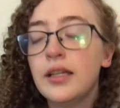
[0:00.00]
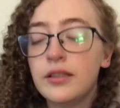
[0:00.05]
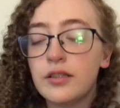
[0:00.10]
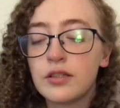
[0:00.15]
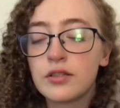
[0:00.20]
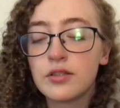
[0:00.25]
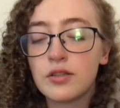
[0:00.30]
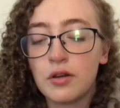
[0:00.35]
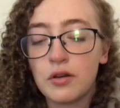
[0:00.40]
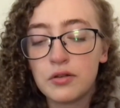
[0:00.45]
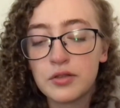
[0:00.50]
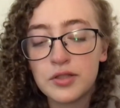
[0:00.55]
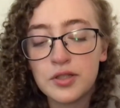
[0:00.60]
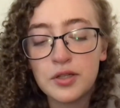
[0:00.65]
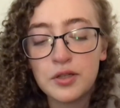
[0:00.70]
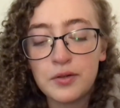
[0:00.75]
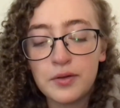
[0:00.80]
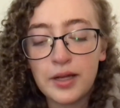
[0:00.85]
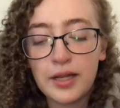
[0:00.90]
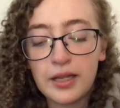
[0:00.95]
There's
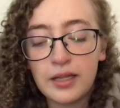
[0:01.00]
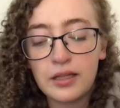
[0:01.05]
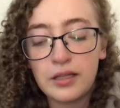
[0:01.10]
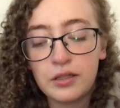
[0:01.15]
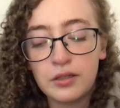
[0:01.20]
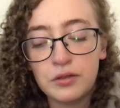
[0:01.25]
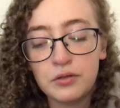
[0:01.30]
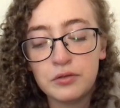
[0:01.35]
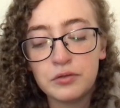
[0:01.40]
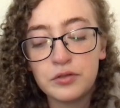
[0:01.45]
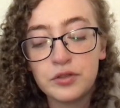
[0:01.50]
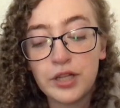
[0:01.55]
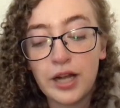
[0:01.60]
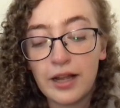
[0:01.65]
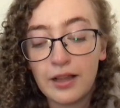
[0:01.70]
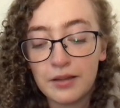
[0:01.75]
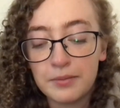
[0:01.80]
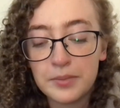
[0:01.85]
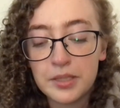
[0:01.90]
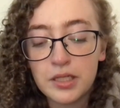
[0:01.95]
also a huge
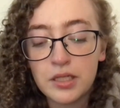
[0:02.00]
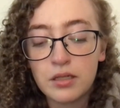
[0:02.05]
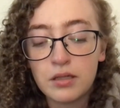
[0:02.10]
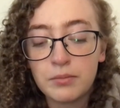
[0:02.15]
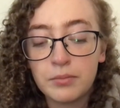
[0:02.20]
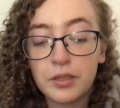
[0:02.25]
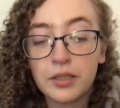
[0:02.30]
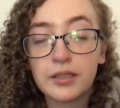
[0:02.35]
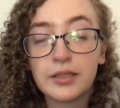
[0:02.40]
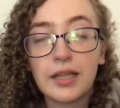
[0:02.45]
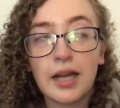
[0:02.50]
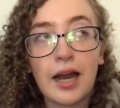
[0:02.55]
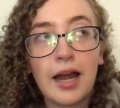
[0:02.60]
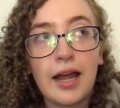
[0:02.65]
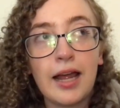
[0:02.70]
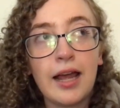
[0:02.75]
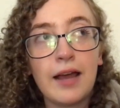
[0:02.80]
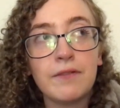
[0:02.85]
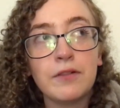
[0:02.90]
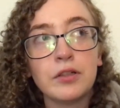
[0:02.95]
element to the book that I
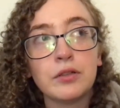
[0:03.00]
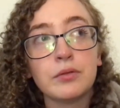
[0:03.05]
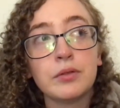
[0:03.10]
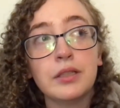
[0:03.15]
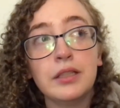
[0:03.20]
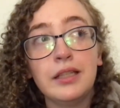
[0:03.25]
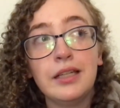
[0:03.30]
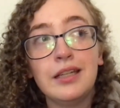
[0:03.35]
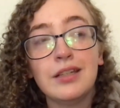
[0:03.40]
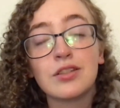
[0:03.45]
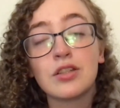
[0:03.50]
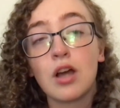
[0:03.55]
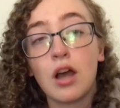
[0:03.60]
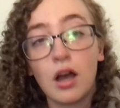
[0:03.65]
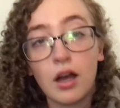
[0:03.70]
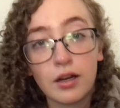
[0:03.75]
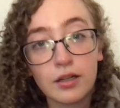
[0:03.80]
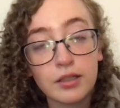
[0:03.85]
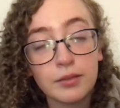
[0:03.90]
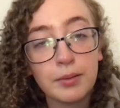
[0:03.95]
haven't really
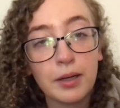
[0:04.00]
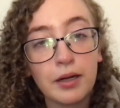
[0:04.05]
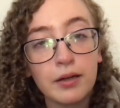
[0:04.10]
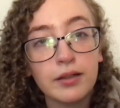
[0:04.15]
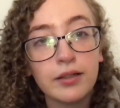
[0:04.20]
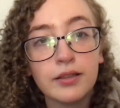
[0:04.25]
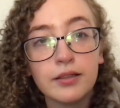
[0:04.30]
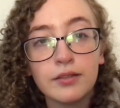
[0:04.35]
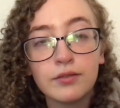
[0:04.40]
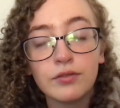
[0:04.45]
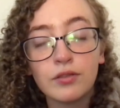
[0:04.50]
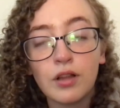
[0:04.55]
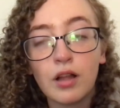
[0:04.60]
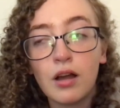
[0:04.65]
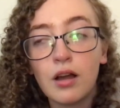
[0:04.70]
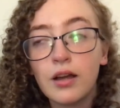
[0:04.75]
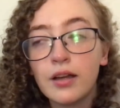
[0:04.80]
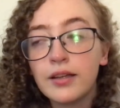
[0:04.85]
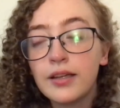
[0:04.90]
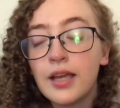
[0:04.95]
talked about in the
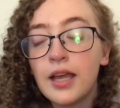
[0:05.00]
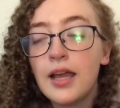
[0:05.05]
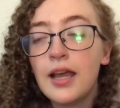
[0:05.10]
vlog